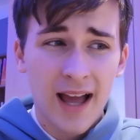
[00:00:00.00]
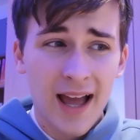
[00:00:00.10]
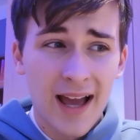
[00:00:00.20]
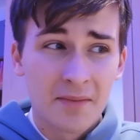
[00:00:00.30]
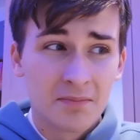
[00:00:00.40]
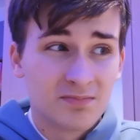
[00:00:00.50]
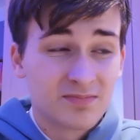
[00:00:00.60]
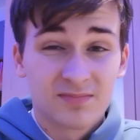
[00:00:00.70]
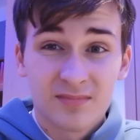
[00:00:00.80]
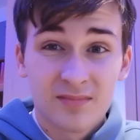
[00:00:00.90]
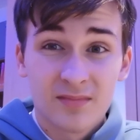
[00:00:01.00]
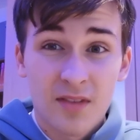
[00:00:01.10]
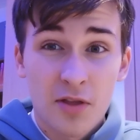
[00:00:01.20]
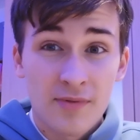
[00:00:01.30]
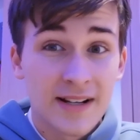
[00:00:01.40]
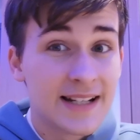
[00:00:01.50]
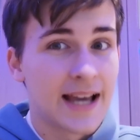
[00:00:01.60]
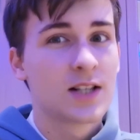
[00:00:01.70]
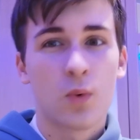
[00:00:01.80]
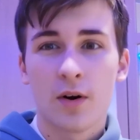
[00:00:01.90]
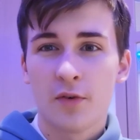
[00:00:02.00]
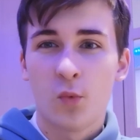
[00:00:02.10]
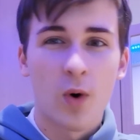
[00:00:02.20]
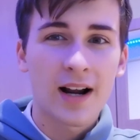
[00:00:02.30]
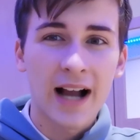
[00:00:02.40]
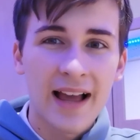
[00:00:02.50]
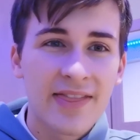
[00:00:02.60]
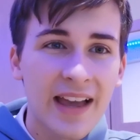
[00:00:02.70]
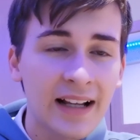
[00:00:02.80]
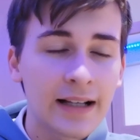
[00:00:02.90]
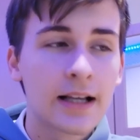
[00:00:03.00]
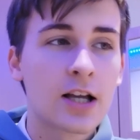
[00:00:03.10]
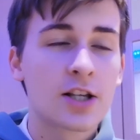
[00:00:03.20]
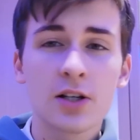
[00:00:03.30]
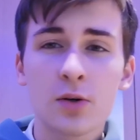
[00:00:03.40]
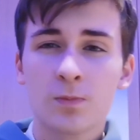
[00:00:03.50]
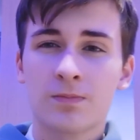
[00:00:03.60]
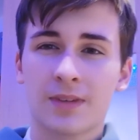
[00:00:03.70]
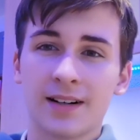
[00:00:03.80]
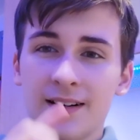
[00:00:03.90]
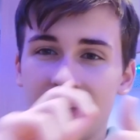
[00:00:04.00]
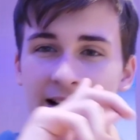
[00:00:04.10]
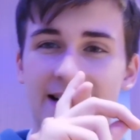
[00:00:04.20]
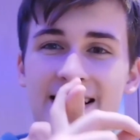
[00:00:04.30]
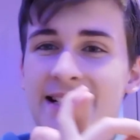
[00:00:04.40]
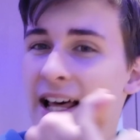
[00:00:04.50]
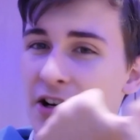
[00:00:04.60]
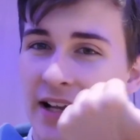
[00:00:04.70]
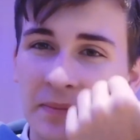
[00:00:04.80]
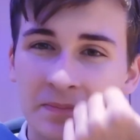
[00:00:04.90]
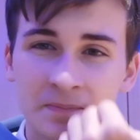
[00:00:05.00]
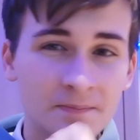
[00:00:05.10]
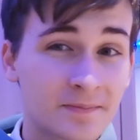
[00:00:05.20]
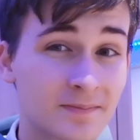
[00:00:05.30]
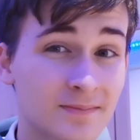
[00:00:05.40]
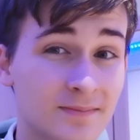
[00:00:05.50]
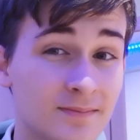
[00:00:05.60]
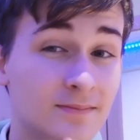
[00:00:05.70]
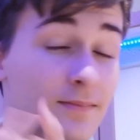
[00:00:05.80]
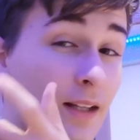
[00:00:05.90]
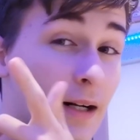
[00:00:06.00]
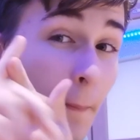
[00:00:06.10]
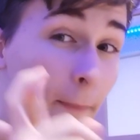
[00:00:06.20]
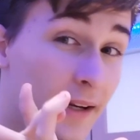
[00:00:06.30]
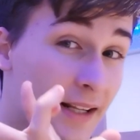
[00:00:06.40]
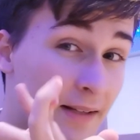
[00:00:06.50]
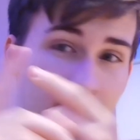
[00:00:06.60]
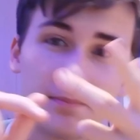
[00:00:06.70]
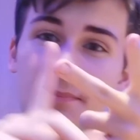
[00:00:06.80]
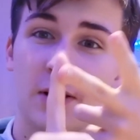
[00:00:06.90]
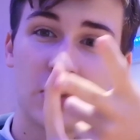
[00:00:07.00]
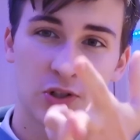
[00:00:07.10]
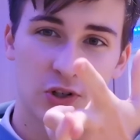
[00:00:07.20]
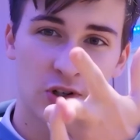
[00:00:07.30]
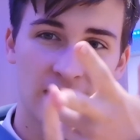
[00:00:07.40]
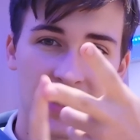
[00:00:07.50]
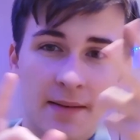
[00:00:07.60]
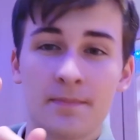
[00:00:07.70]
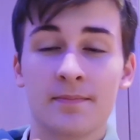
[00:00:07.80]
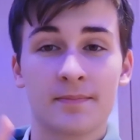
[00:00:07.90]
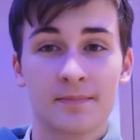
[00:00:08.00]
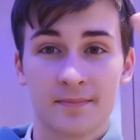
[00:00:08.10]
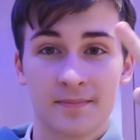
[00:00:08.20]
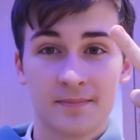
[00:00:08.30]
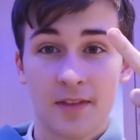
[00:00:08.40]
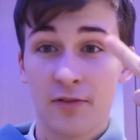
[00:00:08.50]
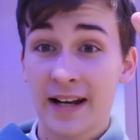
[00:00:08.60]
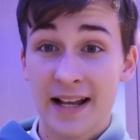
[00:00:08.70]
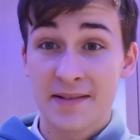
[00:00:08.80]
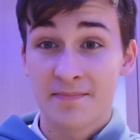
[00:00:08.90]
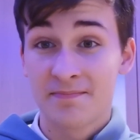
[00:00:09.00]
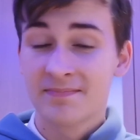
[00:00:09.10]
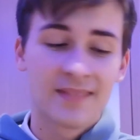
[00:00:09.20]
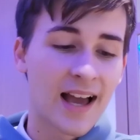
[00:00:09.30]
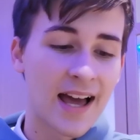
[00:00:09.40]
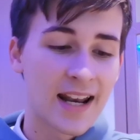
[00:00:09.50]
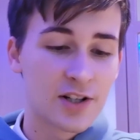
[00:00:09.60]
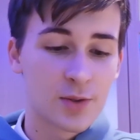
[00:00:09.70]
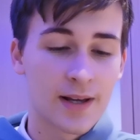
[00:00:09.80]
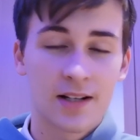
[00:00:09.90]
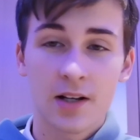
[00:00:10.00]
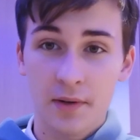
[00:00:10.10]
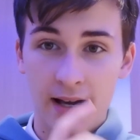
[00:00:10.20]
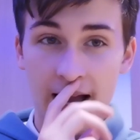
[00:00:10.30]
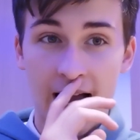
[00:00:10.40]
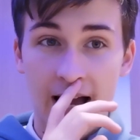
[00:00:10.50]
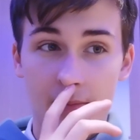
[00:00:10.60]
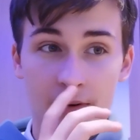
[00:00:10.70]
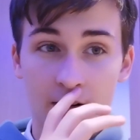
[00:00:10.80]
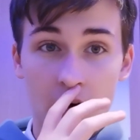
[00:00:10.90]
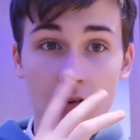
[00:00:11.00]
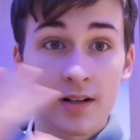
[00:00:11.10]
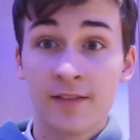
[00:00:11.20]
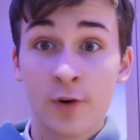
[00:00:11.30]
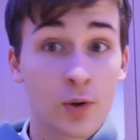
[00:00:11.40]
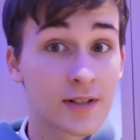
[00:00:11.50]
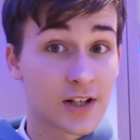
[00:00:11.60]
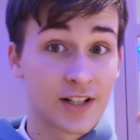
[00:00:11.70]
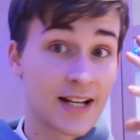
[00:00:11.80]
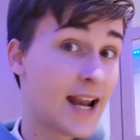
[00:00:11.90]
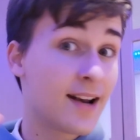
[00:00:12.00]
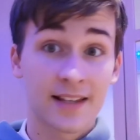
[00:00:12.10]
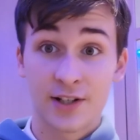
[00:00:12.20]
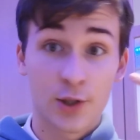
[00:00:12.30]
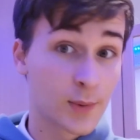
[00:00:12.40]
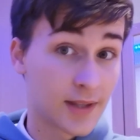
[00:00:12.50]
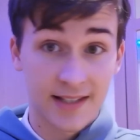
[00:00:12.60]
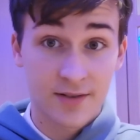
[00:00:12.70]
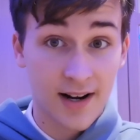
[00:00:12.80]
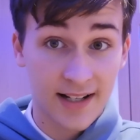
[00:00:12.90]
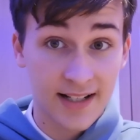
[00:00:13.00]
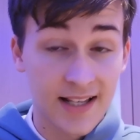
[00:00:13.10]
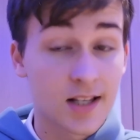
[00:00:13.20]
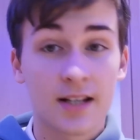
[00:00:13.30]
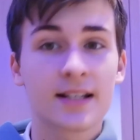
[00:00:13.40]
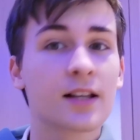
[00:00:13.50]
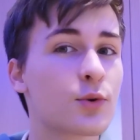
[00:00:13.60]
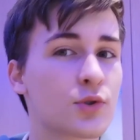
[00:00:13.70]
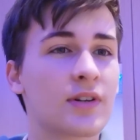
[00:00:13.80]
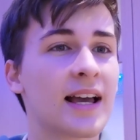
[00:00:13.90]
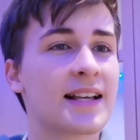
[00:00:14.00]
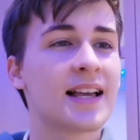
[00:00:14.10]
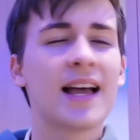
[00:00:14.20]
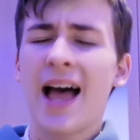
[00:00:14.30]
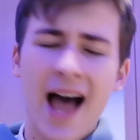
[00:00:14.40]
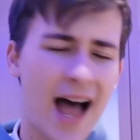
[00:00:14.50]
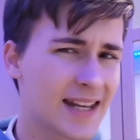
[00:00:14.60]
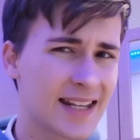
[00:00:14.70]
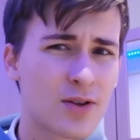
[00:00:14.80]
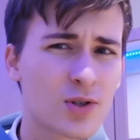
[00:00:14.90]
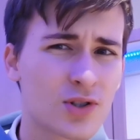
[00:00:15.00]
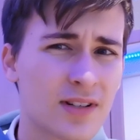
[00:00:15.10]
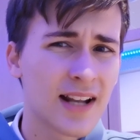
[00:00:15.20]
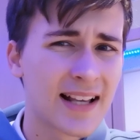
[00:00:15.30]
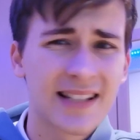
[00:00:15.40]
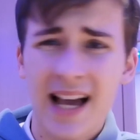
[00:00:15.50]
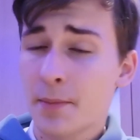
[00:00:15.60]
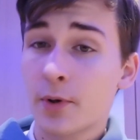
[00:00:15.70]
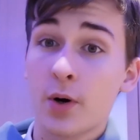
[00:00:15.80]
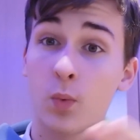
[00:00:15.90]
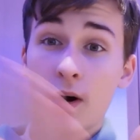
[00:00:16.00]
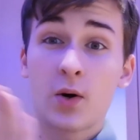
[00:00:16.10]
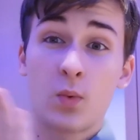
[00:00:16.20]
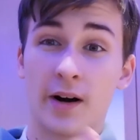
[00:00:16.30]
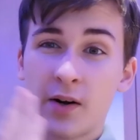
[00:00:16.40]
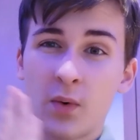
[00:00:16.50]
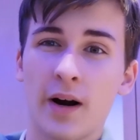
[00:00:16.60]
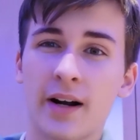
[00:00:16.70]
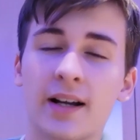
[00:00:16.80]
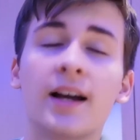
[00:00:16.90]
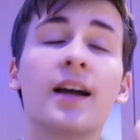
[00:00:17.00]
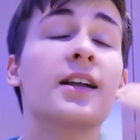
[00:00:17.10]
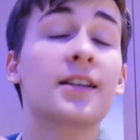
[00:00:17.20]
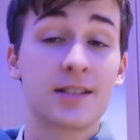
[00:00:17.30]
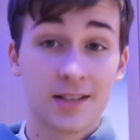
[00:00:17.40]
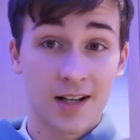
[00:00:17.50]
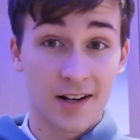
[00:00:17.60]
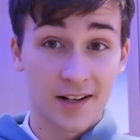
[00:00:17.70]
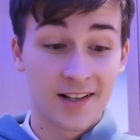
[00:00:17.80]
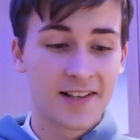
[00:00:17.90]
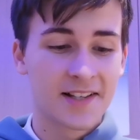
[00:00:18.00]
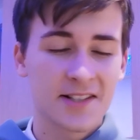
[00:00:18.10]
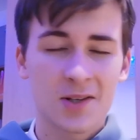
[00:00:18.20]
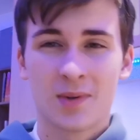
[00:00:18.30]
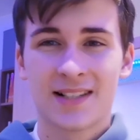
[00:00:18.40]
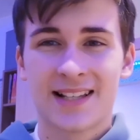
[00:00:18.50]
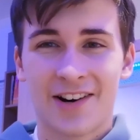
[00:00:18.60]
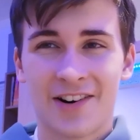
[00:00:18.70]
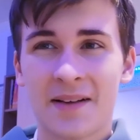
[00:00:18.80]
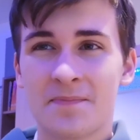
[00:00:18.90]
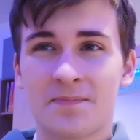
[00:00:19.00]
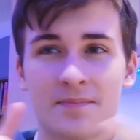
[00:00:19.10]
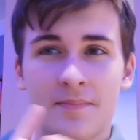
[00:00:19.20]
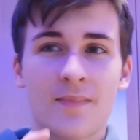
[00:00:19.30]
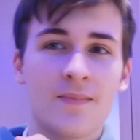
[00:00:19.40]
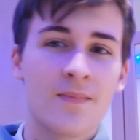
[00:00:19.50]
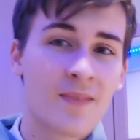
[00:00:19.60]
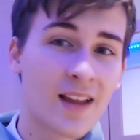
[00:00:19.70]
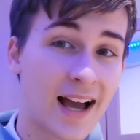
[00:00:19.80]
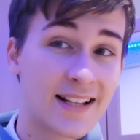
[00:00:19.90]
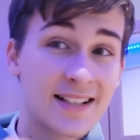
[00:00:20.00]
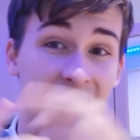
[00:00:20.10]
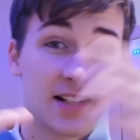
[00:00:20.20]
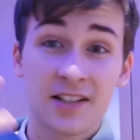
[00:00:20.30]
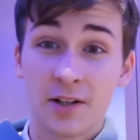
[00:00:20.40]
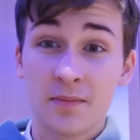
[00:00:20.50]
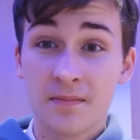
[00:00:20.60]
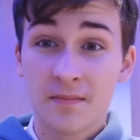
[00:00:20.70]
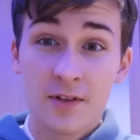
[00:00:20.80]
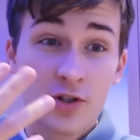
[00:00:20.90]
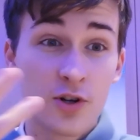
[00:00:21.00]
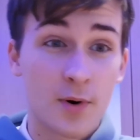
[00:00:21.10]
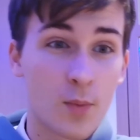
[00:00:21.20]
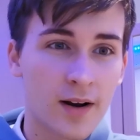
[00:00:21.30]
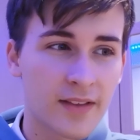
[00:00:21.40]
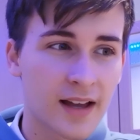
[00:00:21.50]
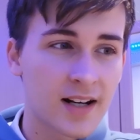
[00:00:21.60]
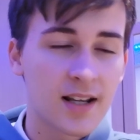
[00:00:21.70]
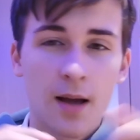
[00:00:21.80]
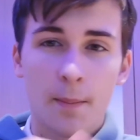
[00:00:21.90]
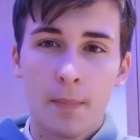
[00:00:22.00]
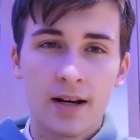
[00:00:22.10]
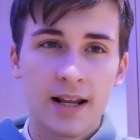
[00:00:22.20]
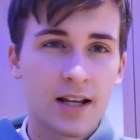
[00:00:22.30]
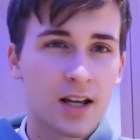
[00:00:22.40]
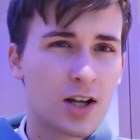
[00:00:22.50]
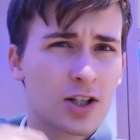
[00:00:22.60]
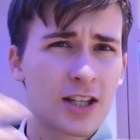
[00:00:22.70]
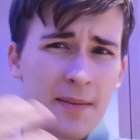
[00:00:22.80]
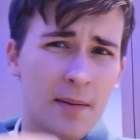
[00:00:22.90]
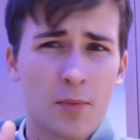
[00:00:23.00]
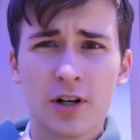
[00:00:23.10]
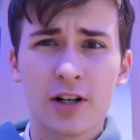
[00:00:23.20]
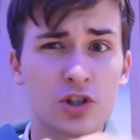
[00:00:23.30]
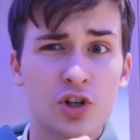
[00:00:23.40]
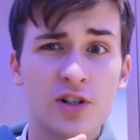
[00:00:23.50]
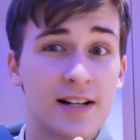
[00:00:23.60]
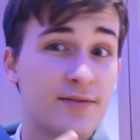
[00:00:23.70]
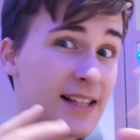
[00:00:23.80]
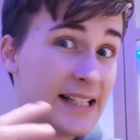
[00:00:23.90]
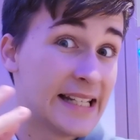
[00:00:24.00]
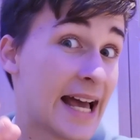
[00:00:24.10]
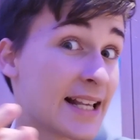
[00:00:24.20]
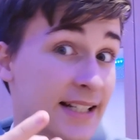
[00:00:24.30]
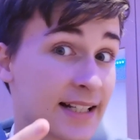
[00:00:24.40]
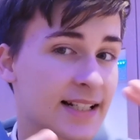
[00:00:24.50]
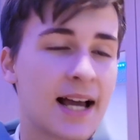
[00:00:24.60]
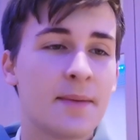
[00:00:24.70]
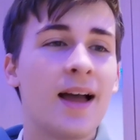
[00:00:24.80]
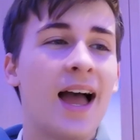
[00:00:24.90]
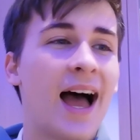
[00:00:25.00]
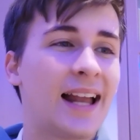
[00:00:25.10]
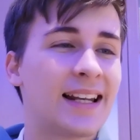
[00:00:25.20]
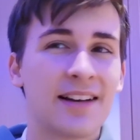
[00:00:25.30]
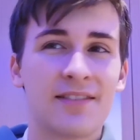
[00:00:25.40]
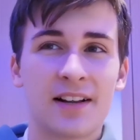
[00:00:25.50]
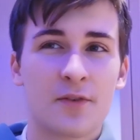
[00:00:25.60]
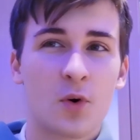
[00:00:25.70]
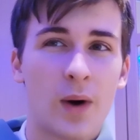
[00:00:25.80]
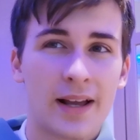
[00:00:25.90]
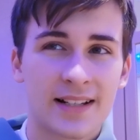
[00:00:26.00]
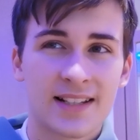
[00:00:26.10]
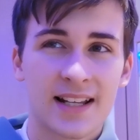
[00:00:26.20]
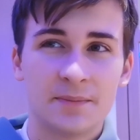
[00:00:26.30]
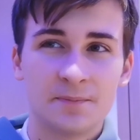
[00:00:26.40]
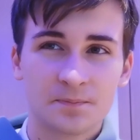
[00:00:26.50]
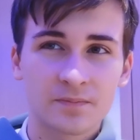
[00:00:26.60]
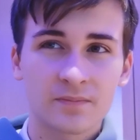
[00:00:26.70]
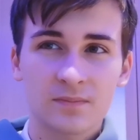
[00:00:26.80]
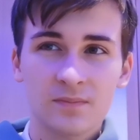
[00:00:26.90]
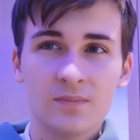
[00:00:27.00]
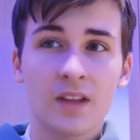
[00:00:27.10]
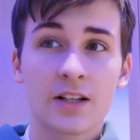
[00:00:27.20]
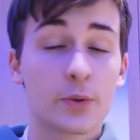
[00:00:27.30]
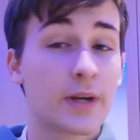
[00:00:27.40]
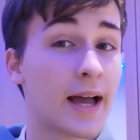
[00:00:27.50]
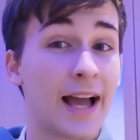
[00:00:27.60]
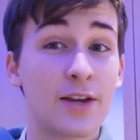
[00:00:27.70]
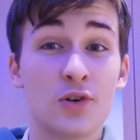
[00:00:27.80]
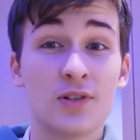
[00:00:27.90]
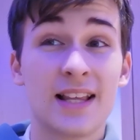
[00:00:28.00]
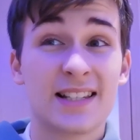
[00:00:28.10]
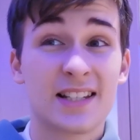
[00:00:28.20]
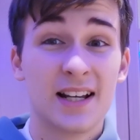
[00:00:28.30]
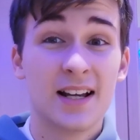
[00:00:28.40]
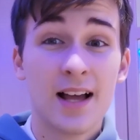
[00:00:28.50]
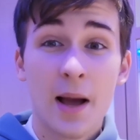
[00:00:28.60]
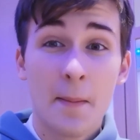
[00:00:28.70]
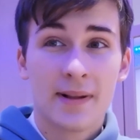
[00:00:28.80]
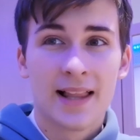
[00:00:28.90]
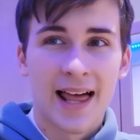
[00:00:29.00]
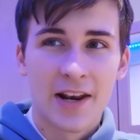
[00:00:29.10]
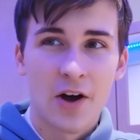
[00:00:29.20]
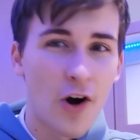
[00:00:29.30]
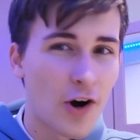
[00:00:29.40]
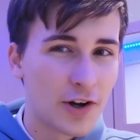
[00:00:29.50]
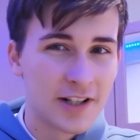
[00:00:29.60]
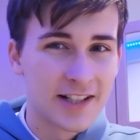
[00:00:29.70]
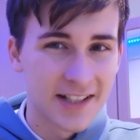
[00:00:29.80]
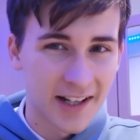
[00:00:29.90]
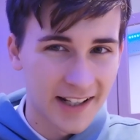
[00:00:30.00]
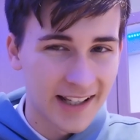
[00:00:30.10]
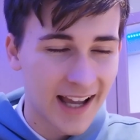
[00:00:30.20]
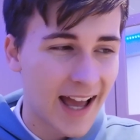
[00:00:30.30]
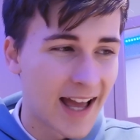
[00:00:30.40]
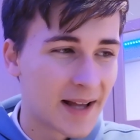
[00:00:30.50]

3 days worth of work, I think. So, Saturday, Monday, Tuesday, 3 days. And I just went, okay, I am not focusing on anything to do with this tracking test until those 2 days. And in those days, I'm going to work, done. So, Saturday, I decided, do a bit of work then. Monday, get a bit more done. Tuesday, really testing time, and get ready for Wednesday. So yeah, I use this to plan how to study